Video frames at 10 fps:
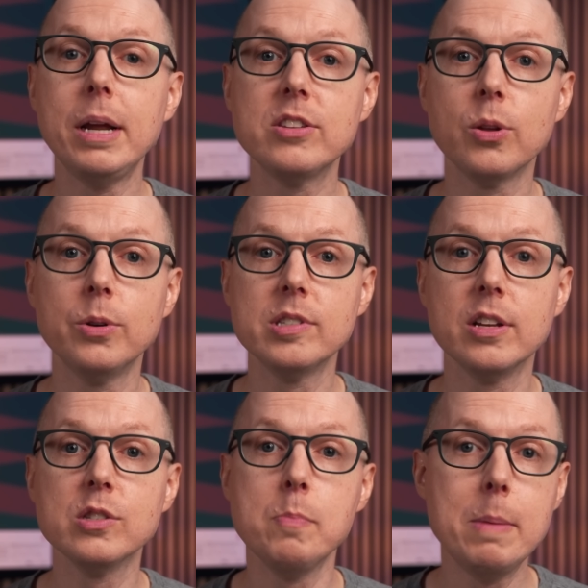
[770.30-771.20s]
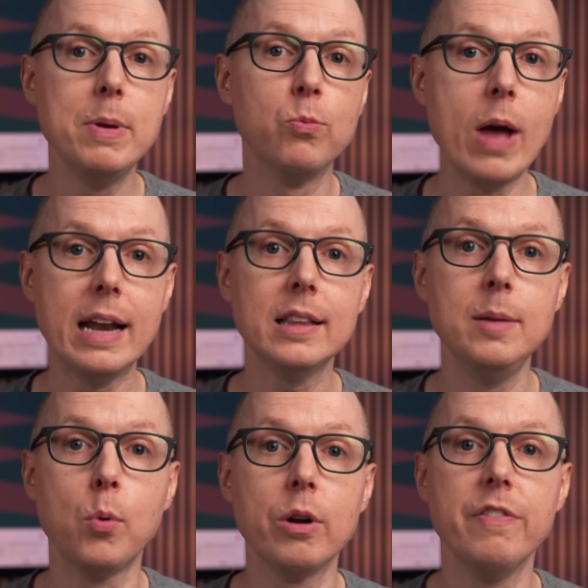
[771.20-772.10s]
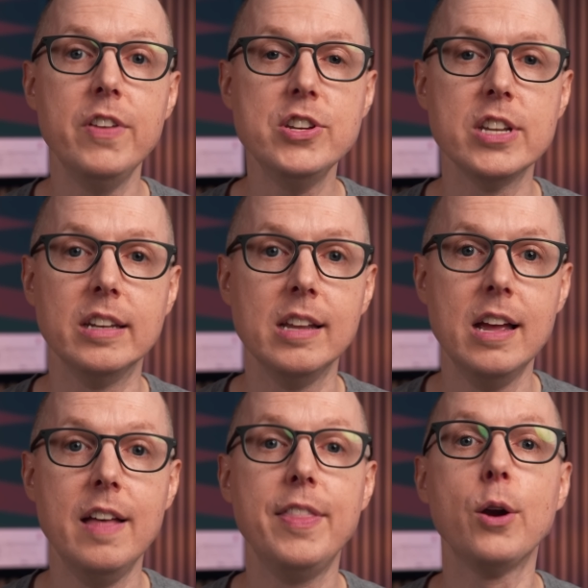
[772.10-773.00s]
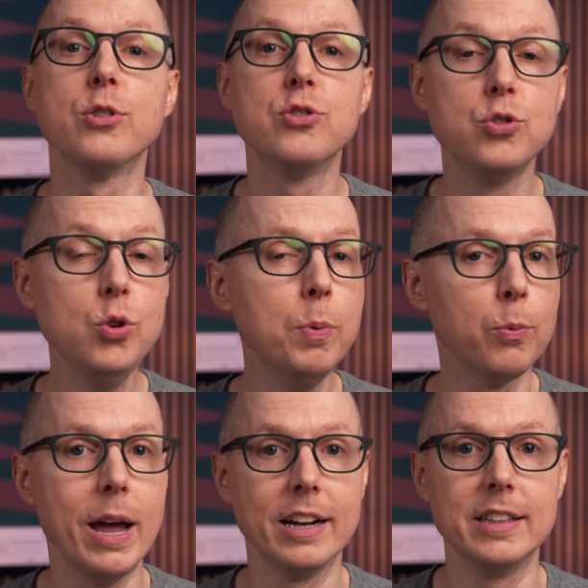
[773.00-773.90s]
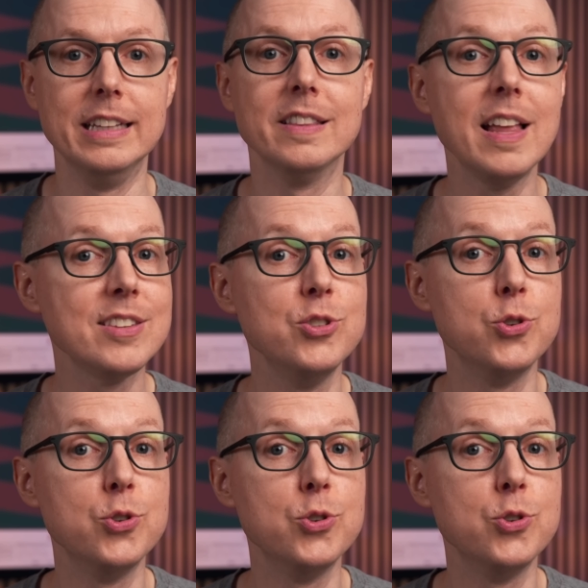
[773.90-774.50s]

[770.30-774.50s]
dot solar cells might be radically more efficient, they are super radically less